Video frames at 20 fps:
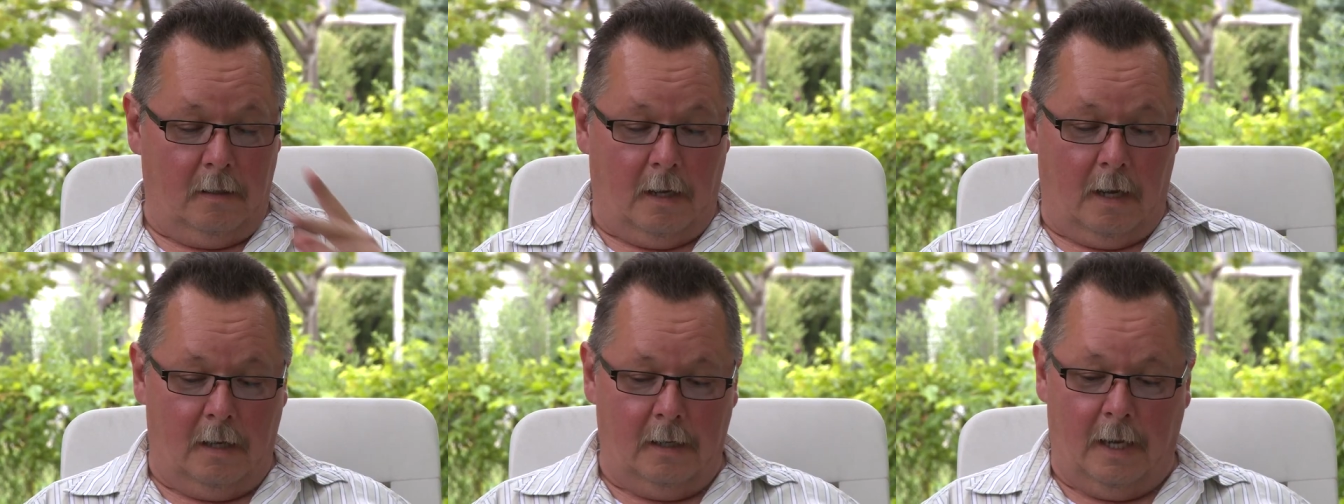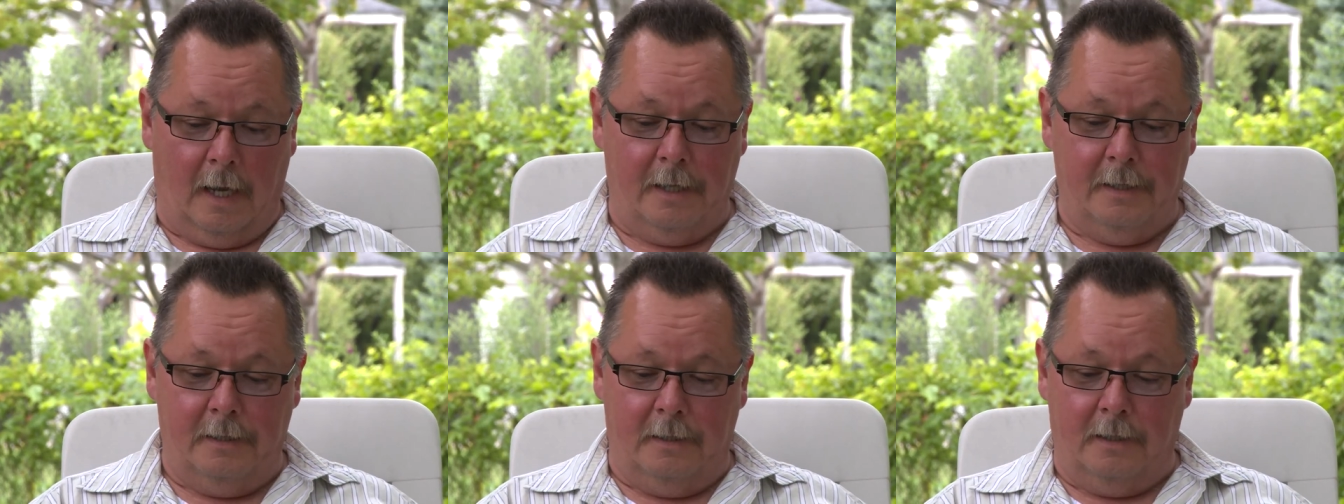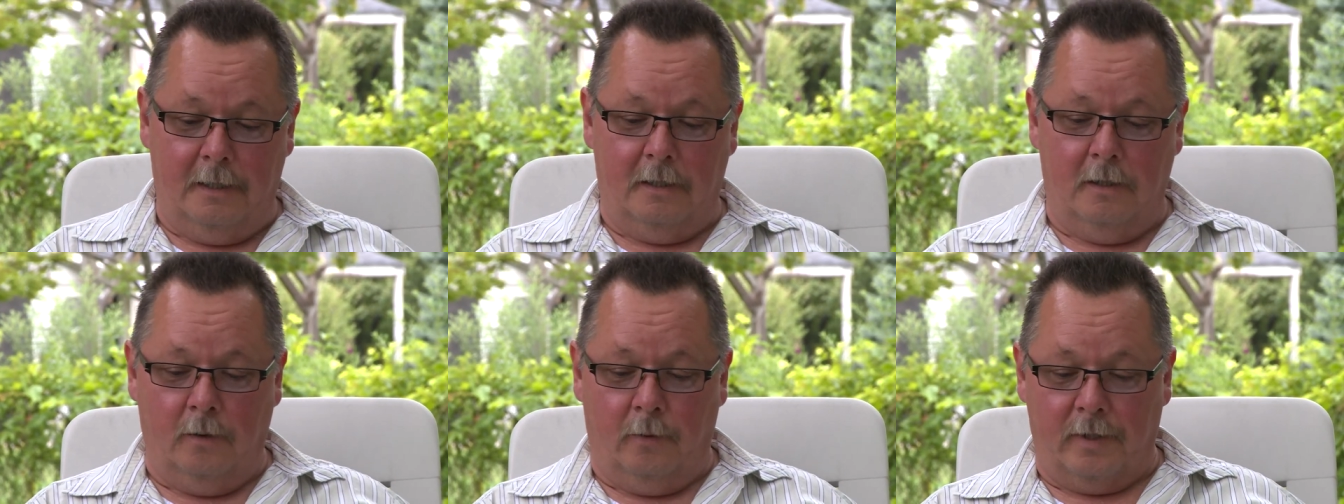I, I,
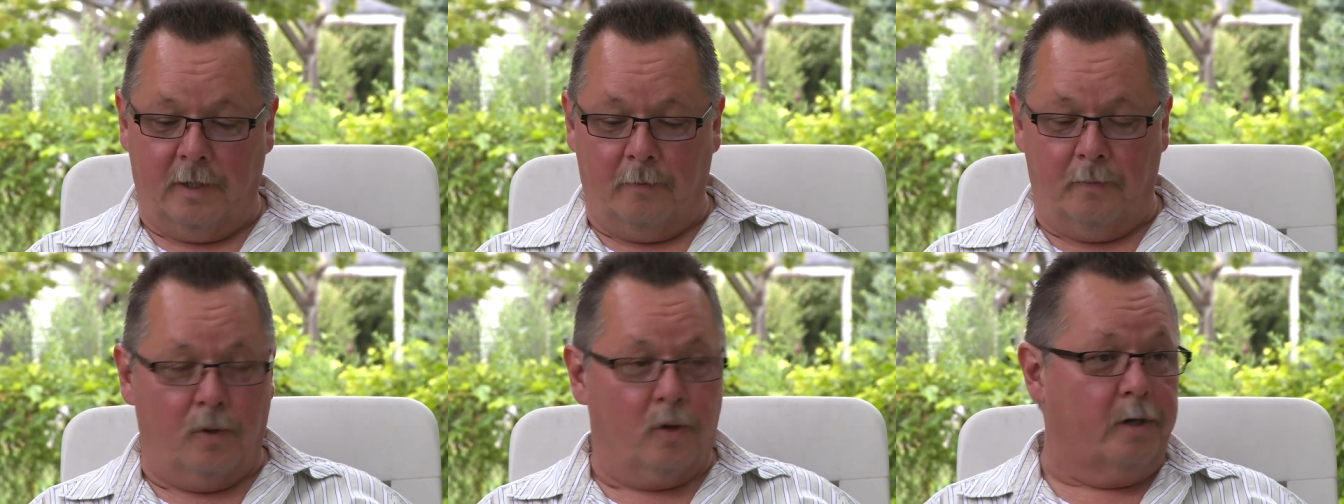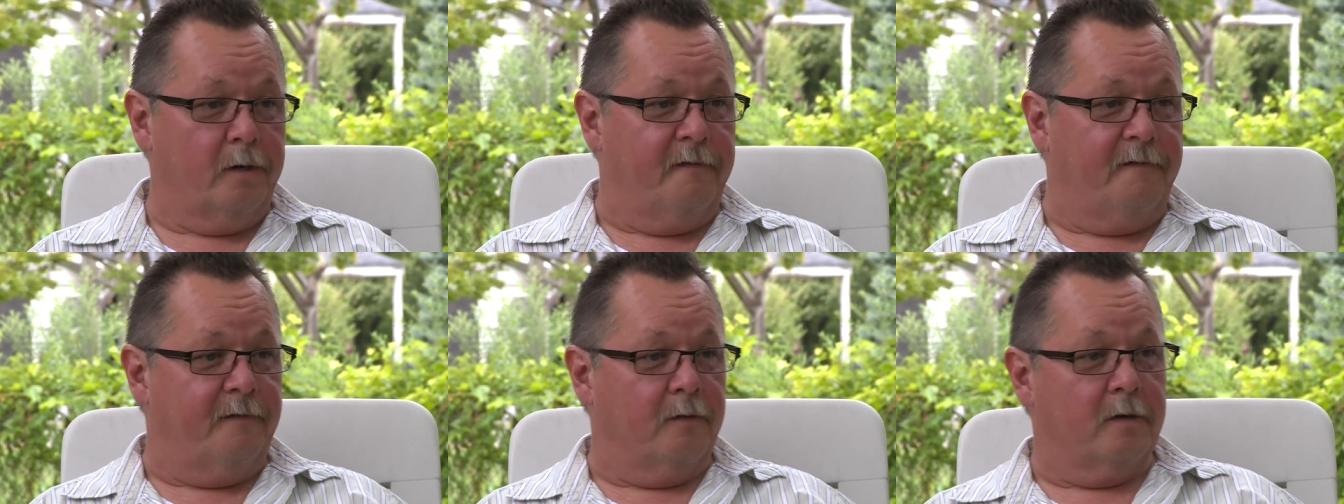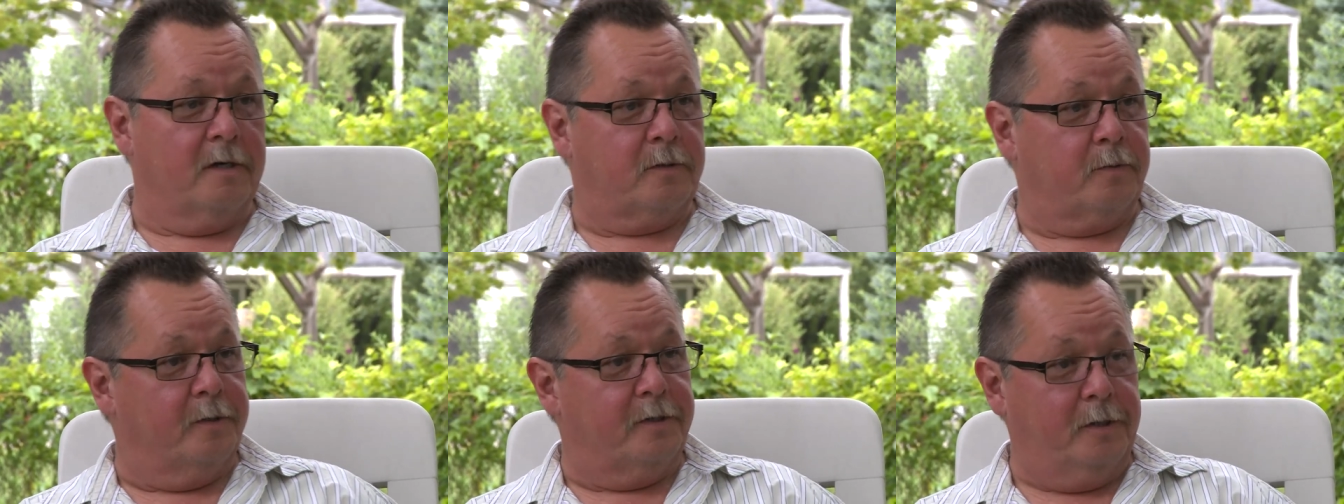didn't know what the boreal
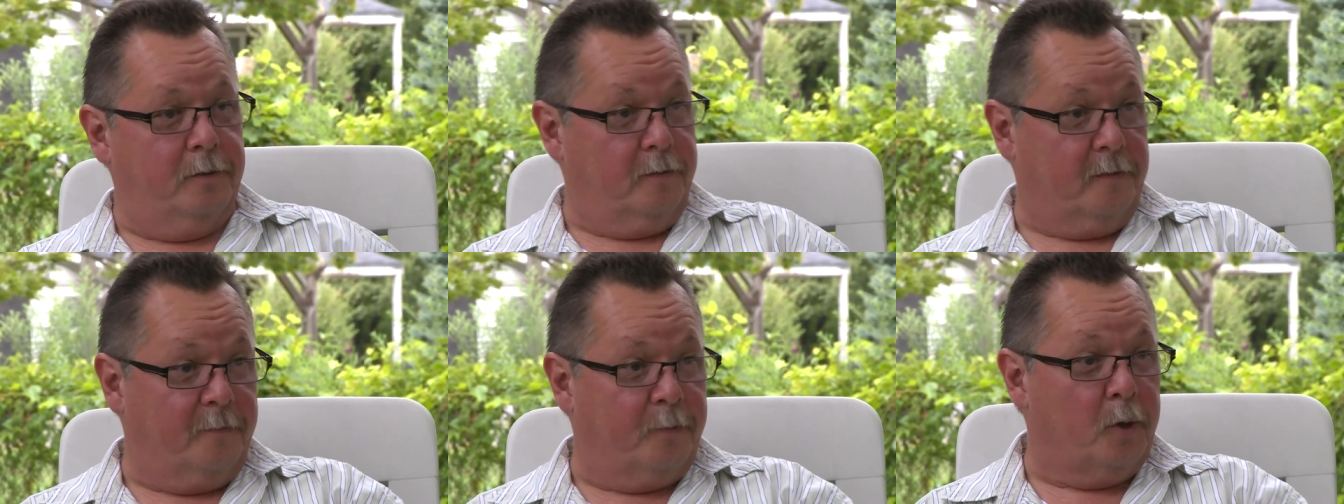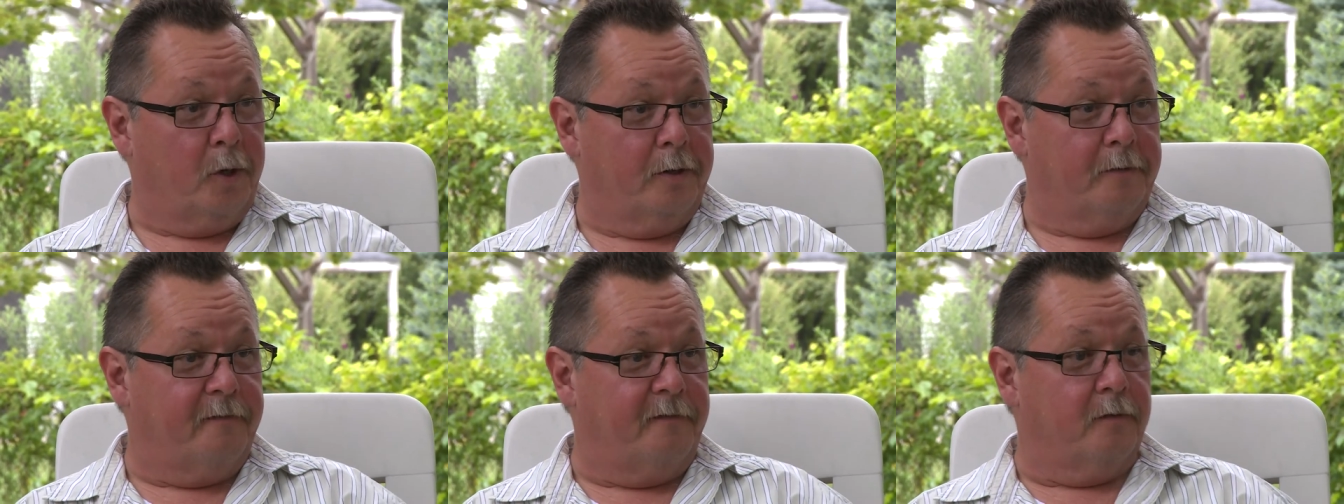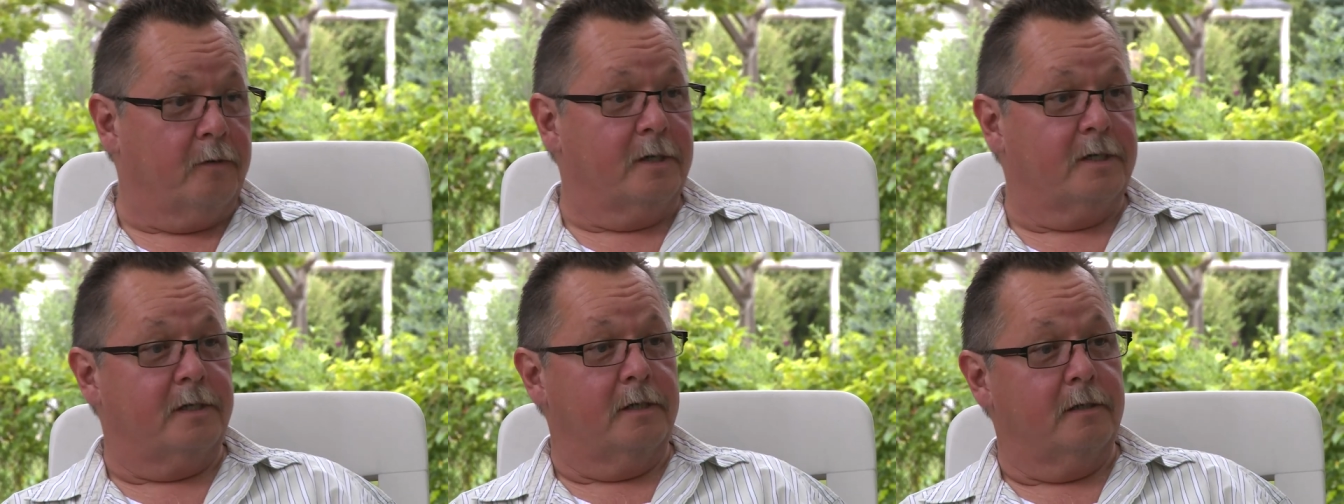forest was. You know what the boreal
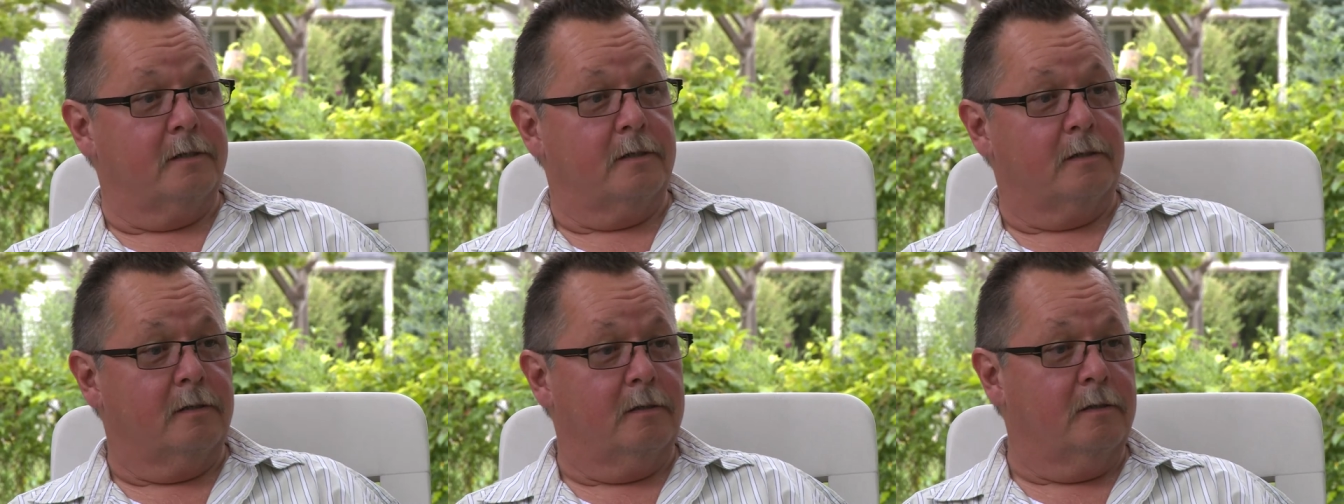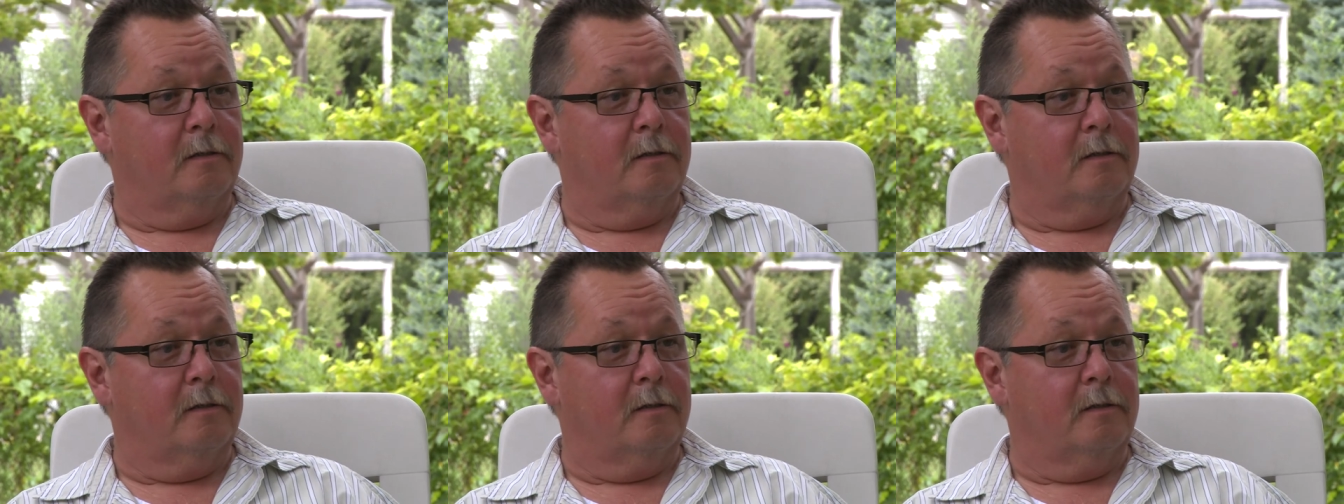forest is?